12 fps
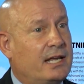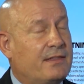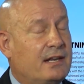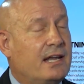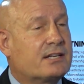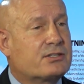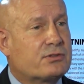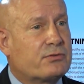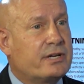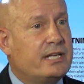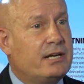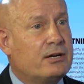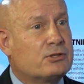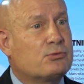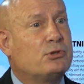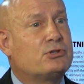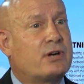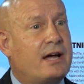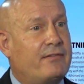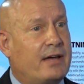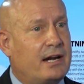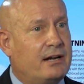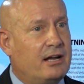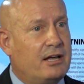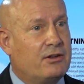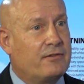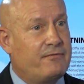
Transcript: In the next 3 years, we'll drive out another